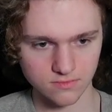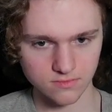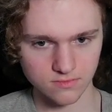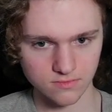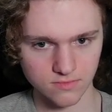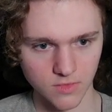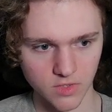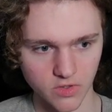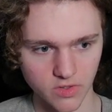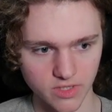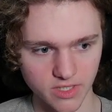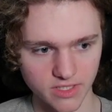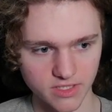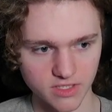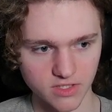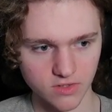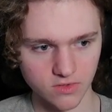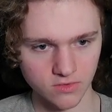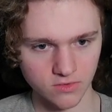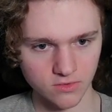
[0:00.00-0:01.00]
Do I need
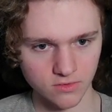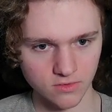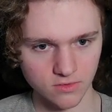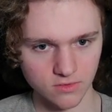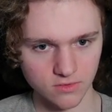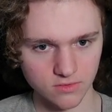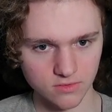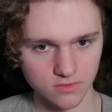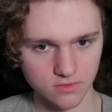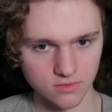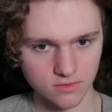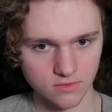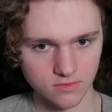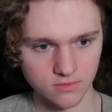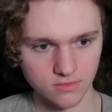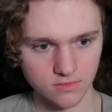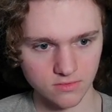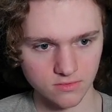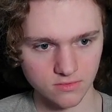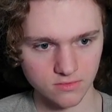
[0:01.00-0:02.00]
to
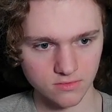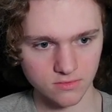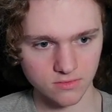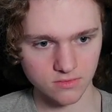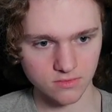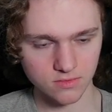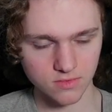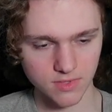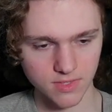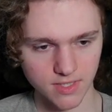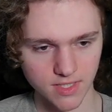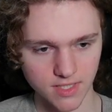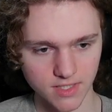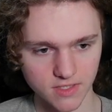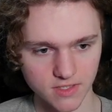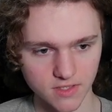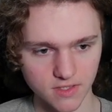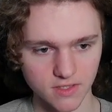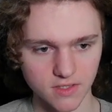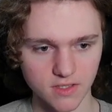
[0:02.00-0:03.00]
test
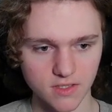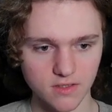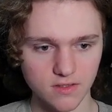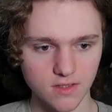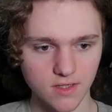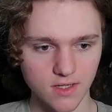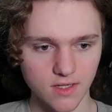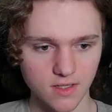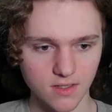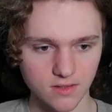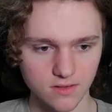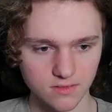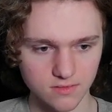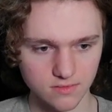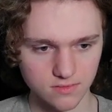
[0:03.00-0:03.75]
in here again?